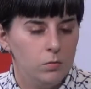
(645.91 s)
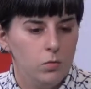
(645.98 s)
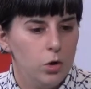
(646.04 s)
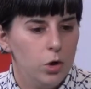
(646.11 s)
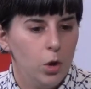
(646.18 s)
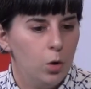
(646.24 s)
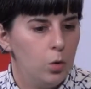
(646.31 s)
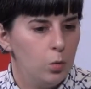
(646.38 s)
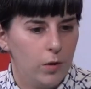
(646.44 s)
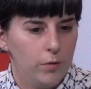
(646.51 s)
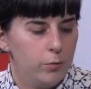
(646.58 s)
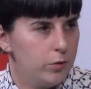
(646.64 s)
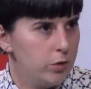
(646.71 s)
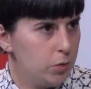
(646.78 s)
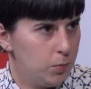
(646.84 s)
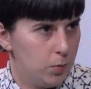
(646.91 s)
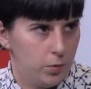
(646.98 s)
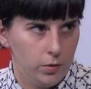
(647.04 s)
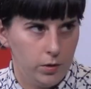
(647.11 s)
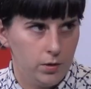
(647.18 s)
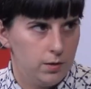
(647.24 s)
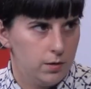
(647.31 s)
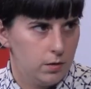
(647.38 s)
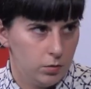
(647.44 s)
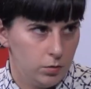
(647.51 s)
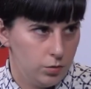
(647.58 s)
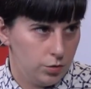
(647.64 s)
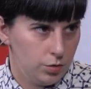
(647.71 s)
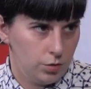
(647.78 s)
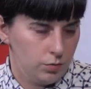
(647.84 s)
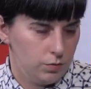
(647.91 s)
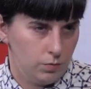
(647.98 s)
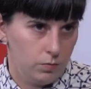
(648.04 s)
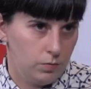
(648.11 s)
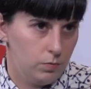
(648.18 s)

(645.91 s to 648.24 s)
no reference points, there's